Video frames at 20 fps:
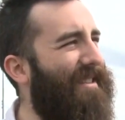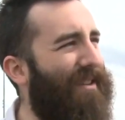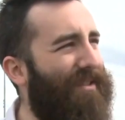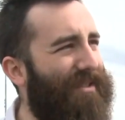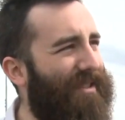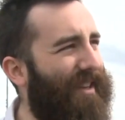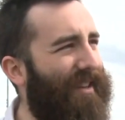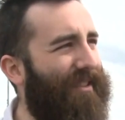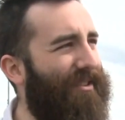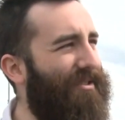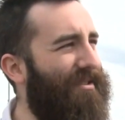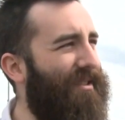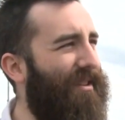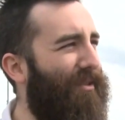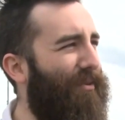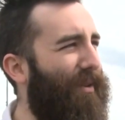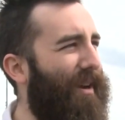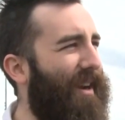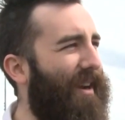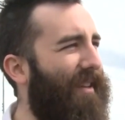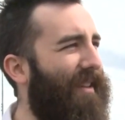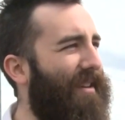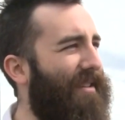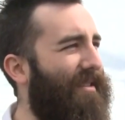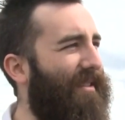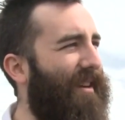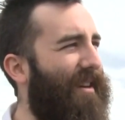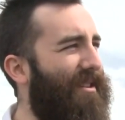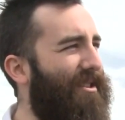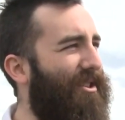I was like, there's no way that's
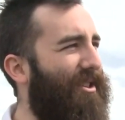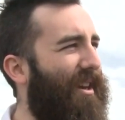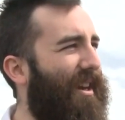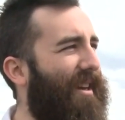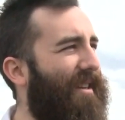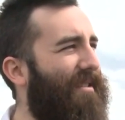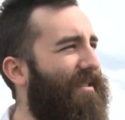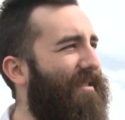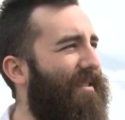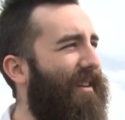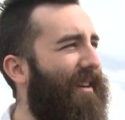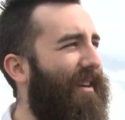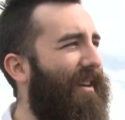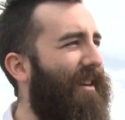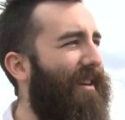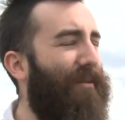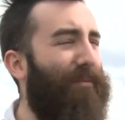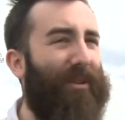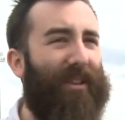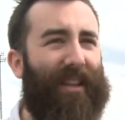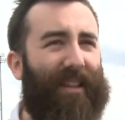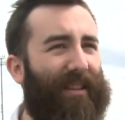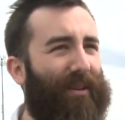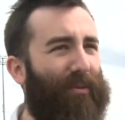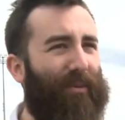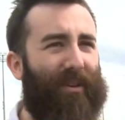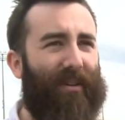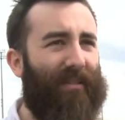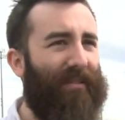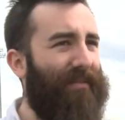gunshots. But then there
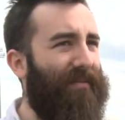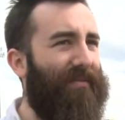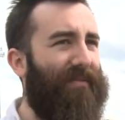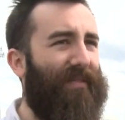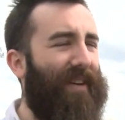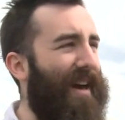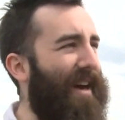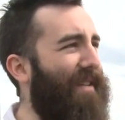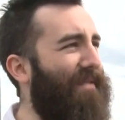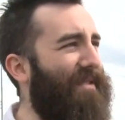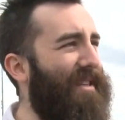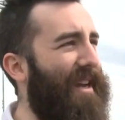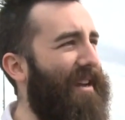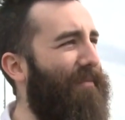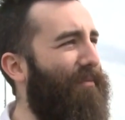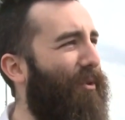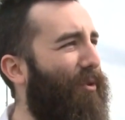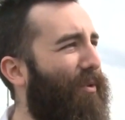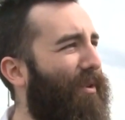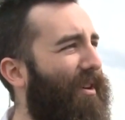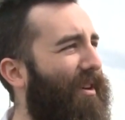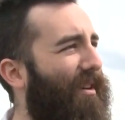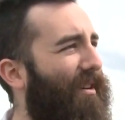were five, ten more.